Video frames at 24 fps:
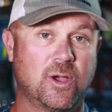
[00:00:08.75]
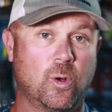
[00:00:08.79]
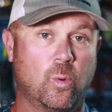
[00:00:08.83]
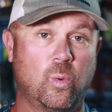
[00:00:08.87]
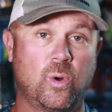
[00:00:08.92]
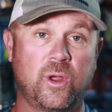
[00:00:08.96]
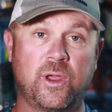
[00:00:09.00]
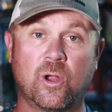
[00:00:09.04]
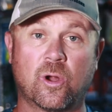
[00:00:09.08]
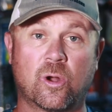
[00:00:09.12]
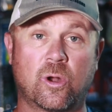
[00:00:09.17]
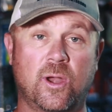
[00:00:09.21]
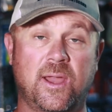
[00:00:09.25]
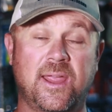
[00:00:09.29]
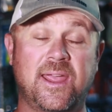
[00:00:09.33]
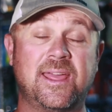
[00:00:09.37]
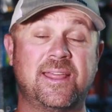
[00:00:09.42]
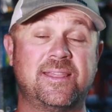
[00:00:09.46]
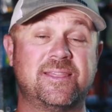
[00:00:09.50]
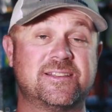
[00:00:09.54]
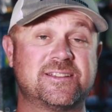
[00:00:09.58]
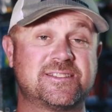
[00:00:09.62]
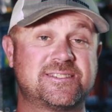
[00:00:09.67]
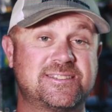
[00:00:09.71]
We are
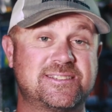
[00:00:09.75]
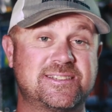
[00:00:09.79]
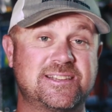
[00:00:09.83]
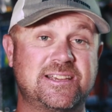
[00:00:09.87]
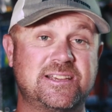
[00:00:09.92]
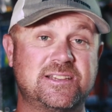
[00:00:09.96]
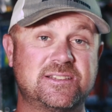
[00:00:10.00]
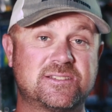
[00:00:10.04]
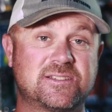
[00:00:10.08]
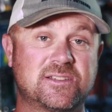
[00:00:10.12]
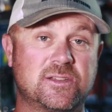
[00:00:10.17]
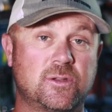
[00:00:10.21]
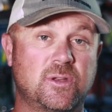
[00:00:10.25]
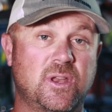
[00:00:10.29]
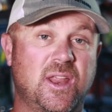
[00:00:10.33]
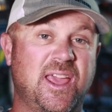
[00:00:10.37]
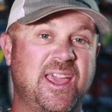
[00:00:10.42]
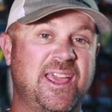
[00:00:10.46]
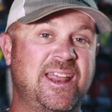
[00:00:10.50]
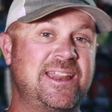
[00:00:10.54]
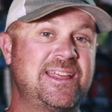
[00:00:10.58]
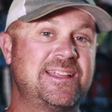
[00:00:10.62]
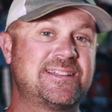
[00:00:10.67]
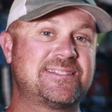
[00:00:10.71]
in the season.
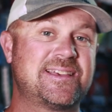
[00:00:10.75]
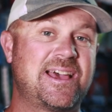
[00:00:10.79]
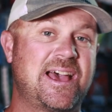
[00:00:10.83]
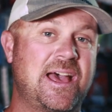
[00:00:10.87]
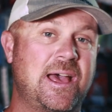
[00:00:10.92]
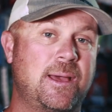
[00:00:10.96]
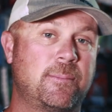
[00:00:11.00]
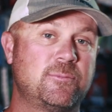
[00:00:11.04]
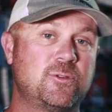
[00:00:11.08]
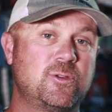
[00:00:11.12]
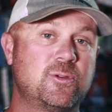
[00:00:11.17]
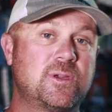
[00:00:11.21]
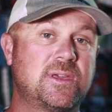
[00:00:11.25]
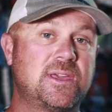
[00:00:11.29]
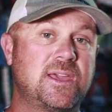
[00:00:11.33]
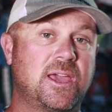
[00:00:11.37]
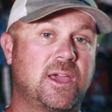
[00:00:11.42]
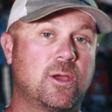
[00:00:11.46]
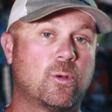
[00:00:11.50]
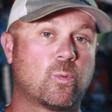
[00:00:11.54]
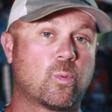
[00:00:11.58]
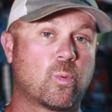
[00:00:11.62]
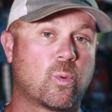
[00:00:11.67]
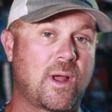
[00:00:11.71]
Anytime you
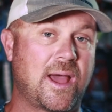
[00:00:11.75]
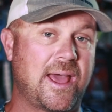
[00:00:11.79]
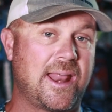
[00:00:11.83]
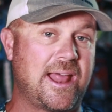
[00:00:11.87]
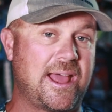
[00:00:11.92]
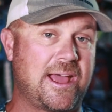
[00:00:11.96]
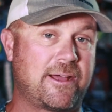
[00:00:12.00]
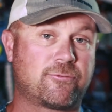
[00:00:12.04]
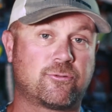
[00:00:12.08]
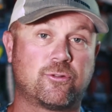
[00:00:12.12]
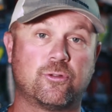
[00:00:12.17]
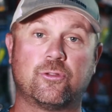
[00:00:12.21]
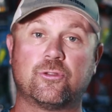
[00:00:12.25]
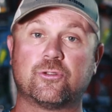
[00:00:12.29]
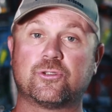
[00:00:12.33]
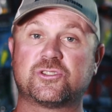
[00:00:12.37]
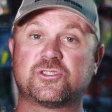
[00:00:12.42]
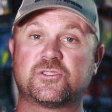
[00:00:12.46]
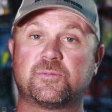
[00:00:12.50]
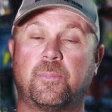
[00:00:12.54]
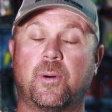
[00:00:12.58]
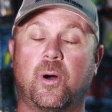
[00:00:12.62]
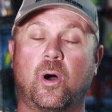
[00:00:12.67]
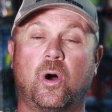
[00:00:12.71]
get right after the
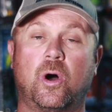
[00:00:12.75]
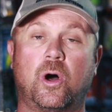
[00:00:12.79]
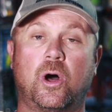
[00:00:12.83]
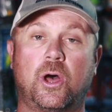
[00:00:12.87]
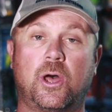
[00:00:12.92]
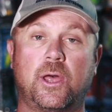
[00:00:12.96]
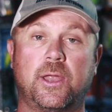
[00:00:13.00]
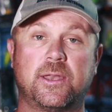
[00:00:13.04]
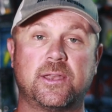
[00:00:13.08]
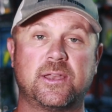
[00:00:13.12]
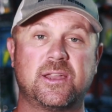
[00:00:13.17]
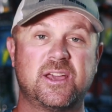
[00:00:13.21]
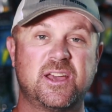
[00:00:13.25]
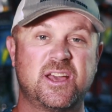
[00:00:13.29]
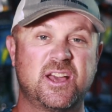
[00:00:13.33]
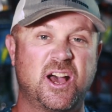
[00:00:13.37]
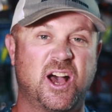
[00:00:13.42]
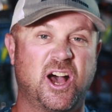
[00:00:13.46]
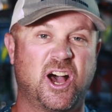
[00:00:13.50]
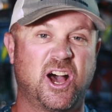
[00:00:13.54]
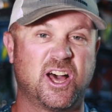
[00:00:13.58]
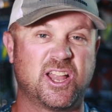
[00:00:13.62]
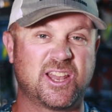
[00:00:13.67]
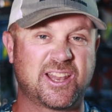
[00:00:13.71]
spawn,
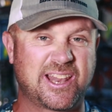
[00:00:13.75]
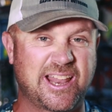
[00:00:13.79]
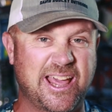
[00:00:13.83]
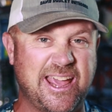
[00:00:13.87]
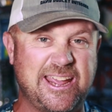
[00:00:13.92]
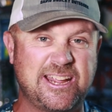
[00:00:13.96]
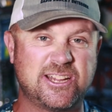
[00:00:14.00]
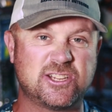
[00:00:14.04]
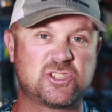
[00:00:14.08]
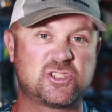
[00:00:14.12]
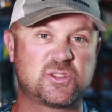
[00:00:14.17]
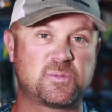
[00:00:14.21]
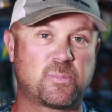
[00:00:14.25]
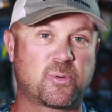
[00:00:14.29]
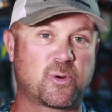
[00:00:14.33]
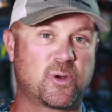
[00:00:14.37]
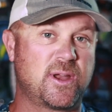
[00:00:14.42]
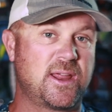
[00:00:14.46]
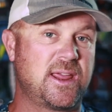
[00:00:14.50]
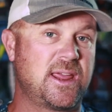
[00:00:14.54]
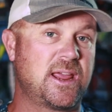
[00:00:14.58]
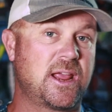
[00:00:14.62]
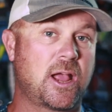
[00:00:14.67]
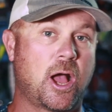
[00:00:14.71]
late
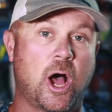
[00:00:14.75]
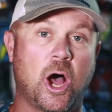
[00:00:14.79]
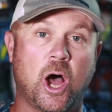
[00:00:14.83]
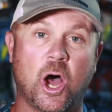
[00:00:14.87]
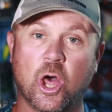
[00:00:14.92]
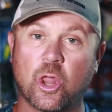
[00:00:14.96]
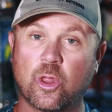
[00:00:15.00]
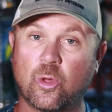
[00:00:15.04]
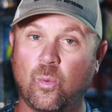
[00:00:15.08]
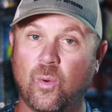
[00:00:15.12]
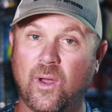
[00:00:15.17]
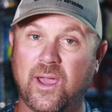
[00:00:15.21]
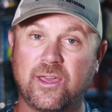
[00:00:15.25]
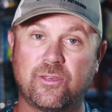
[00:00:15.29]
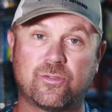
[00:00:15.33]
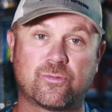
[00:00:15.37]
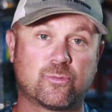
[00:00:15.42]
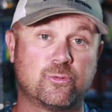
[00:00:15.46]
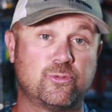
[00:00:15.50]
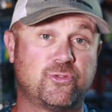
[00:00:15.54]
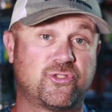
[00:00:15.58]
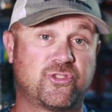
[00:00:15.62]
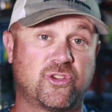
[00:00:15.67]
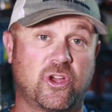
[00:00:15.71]
spring, all the way
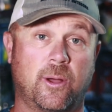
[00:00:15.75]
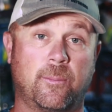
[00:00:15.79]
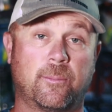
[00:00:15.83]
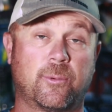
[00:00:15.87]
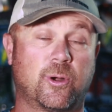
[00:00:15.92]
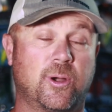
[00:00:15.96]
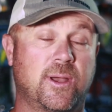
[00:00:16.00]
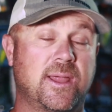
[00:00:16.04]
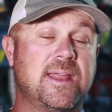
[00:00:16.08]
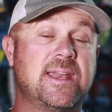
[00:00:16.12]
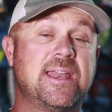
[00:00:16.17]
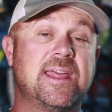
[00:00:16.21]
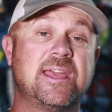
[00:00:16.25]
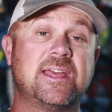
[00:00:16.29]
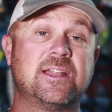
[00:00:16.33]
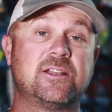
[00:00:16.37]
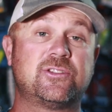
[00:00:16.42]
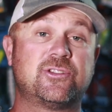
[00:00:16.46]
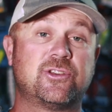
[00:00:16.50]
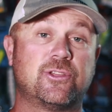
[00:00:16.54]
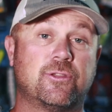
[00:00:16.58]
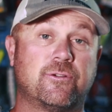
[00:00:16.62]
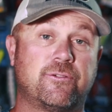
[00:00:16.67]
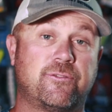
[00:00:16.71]
through summer and
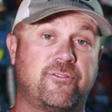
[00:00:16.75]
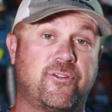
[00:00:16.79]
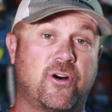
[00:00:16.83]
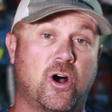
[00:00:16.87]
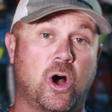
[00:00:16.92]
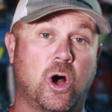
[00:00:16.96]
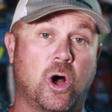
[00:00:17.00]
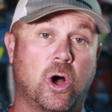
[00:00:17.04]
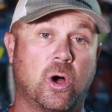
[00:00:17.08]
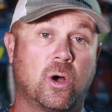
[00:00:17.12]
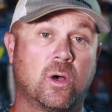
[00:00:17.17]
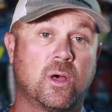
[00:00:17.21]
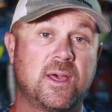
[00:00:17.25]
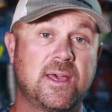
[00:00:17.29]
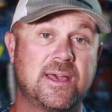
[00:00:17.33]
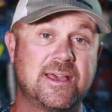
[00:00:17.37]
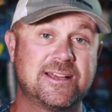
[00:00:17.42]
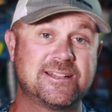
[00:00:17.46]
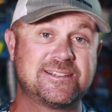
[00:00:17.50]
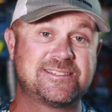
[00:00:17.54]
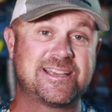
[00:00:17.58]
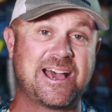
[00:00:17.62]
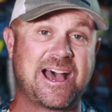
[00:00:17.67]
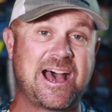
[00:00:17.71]
into the fall,
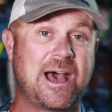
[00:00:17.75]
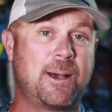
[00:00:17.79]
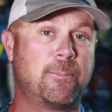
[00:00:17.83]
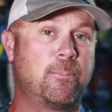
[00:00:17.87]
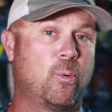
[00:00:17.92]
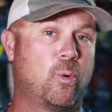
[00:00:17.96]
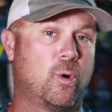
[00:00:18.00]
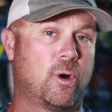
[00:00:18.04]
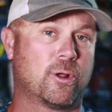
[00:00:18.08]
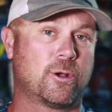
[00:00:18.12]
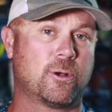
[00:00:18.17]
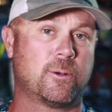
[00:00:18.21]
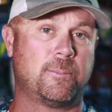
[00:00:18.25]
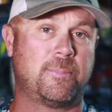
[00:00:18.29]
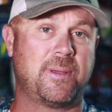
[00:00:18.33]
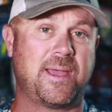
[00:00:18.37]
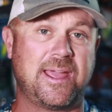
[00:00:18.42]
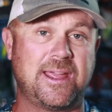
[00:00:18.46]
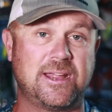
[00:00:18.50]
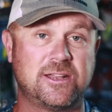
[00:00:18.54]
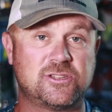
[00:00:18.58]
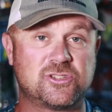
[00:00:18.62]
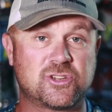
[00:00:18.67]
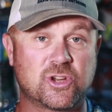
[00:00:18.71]
topwater
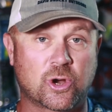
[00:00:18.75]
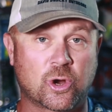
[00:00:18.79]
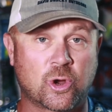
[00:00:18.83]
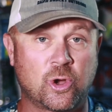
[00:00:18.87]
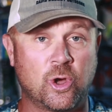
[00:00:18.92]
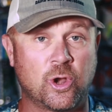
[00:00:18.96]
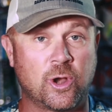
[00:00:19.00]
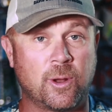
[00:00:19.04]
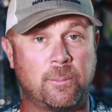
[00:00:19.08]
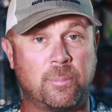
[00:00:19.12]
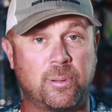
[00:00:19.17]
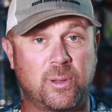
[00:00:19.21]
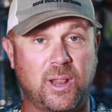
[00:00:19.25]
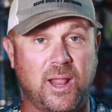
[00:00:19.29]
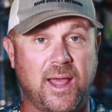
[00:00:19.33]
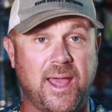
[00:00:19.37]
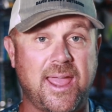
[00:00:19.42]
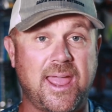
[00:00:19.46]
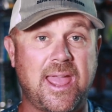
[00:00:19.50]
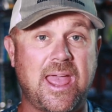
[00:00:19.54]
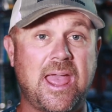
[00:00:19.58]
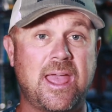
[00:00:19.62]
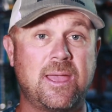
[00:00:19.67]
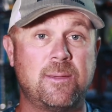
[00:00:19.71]
baits are going to
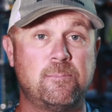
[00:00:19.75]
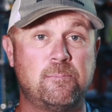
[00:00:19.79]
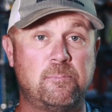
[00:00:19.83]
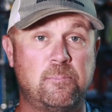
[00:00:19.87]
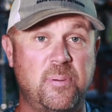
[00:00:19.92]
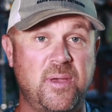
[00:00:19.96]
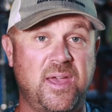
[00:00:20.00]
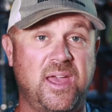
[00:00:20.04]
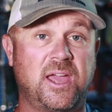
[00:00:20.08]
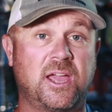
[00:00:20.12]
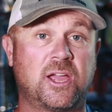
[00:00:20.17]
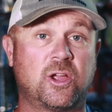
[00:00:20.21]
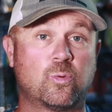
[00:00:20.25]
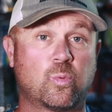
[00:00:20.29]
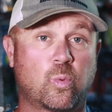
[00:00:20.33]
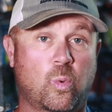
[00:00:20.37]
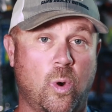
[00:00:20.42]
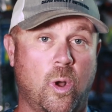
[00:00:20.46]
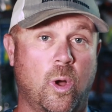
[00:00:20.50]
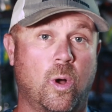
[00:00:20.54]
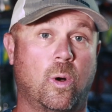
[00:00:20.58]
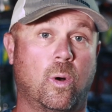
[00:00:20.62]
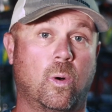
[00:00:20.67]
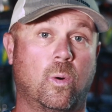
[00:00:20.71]
play a big
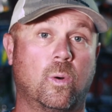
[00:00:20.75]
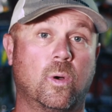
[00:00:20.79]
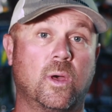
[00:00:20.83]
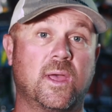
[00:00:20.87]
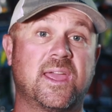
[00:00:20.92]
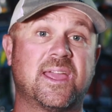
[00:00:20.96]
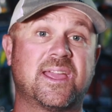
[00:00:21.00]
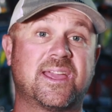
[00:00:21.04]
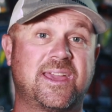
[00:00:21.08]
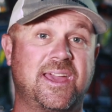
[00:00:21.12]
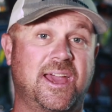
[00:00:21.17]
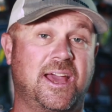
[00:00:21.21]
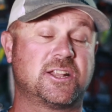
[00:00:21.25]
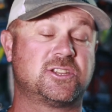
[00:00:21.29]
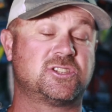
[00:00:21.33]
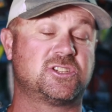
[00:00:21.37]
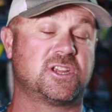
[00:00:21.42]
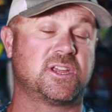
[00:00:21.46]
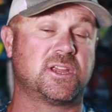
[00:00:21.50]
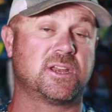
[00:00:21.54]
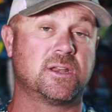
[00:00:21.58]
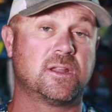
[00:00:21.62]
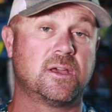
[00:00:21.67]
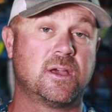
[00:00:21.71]
role in
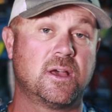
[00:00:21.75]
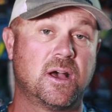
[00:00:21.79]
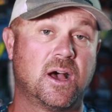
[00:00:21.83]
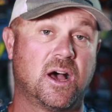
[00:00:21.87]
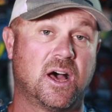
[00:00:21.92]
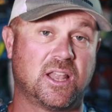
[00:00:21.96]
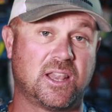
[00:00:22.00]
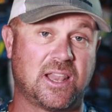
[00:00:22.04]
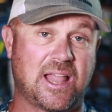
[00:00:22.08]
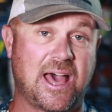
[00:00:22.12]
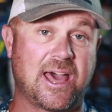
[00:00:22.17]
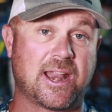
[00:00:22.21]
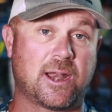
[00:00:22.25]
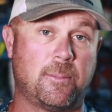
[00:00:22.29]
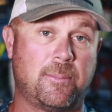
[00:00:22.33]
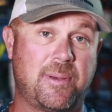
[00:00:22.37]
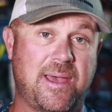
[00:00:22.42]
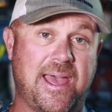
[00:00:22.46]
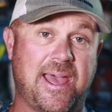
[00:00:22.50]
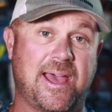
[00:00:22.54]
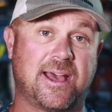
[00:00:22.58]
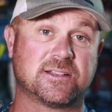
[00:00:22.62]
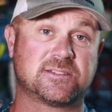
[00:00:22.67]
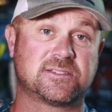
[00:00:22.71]
catching a lot of
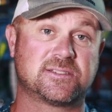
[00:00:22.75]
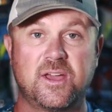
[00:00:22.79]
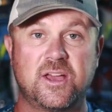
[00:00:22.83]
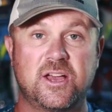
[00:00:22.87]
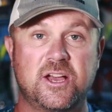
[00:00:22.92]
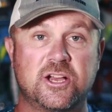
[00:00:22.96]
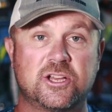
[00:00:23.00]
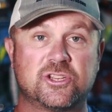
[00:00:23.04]
bass.